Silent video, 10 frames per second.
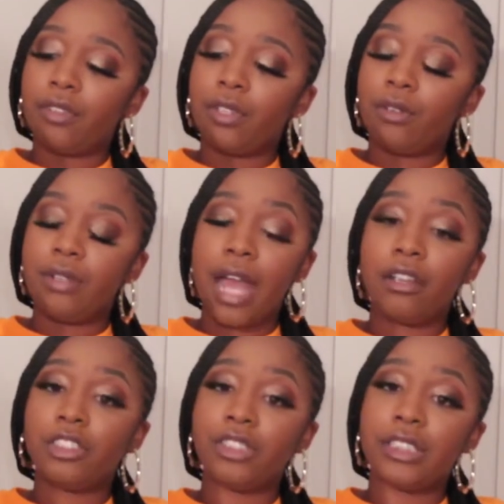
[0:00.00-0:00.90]
you
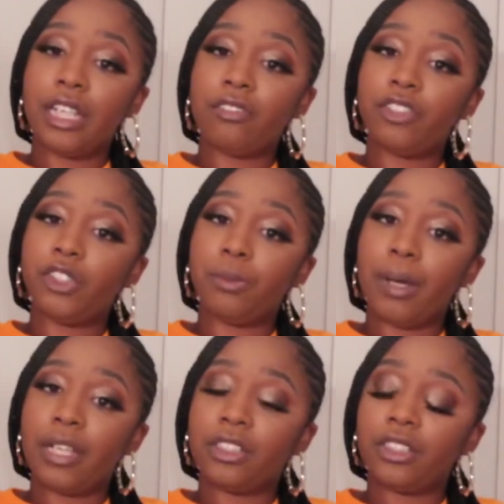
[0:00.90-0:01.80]
doubt yourself too
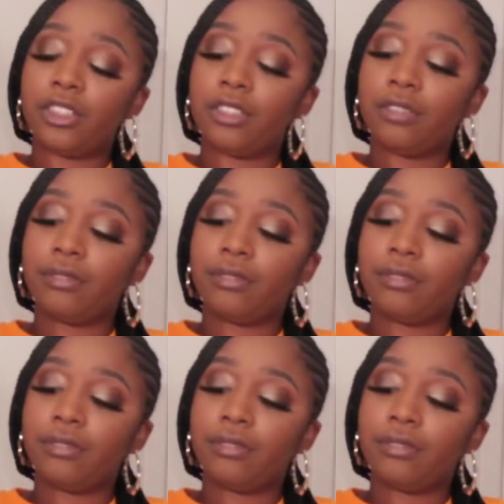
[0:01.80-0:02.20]
much.